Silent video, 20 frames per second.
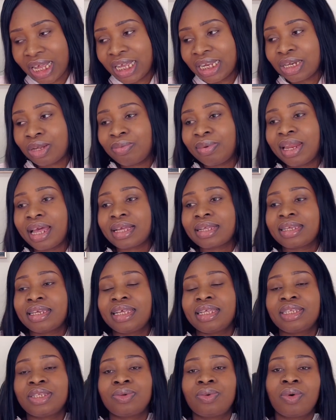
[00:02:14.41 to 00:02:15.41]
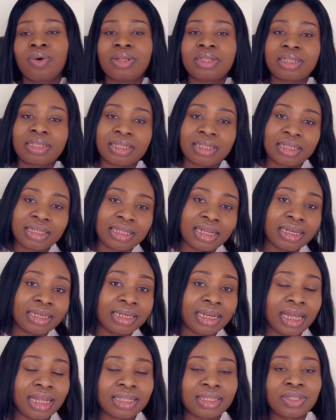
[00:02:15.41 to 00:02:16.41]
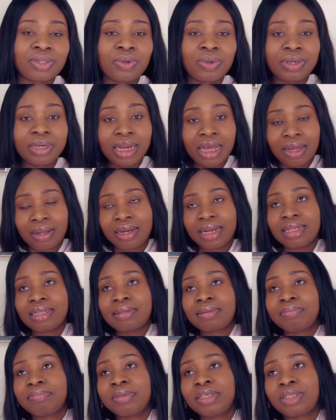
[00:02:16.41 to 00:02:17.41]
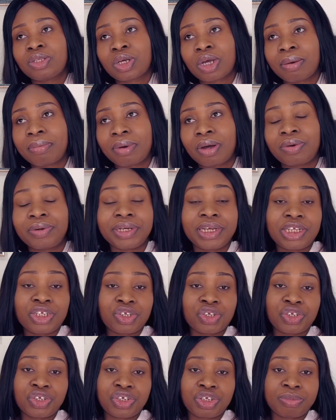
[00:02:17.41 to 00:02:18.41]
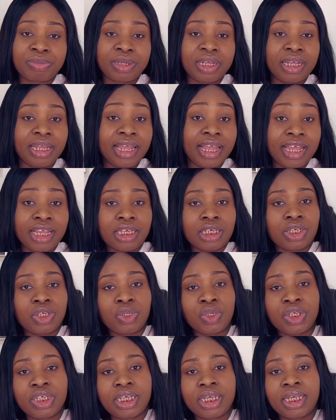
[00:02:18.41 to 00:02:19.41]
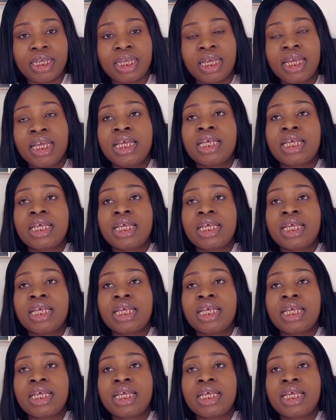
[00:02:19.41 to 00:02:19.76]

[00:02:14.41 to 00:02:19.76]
They'll be like, lady wants this and that. So now let's talk about relationship here in the UK.